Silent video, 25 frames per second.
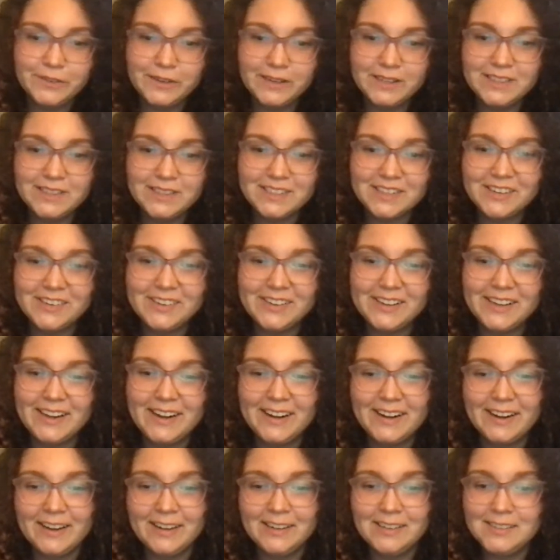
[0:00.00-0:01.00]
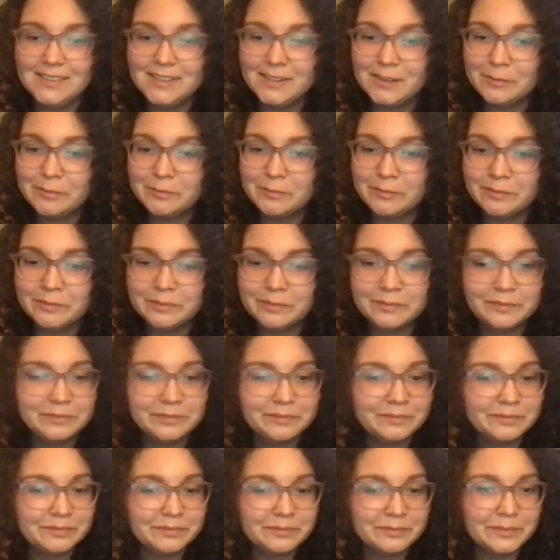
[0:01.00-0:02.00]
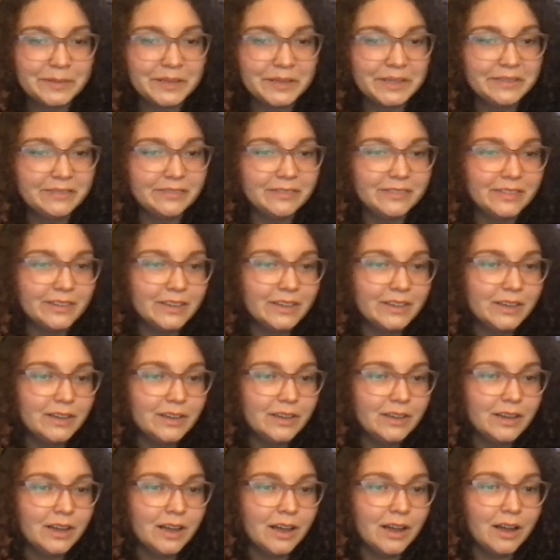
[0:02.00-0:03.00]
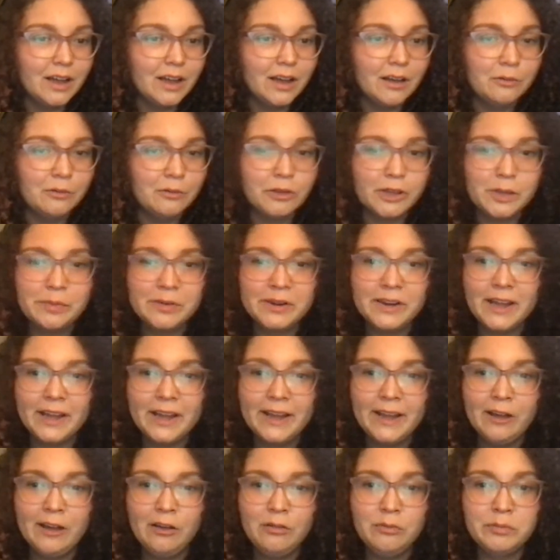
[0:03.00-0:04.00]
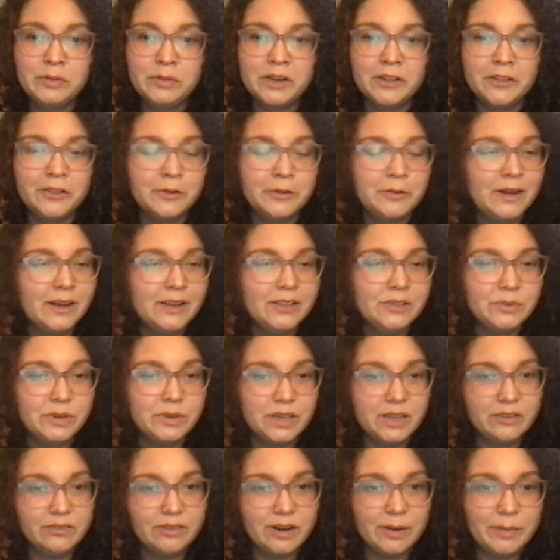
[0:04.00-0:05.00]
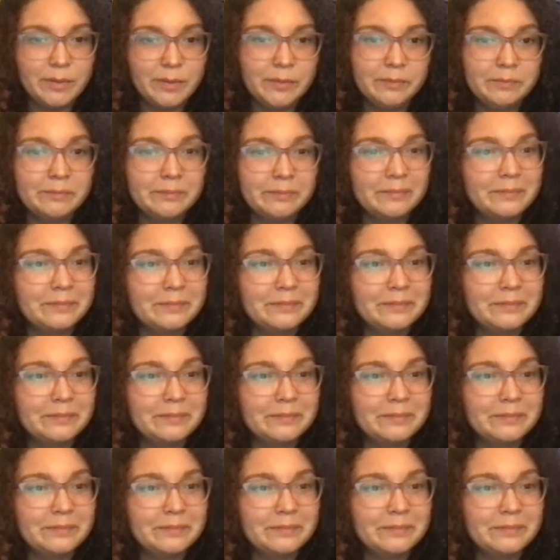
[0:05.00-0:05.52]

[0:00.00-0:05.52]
friends, go ahead and ask them. Yep. But we'll keep an eye out, but otherwise we can wrap up.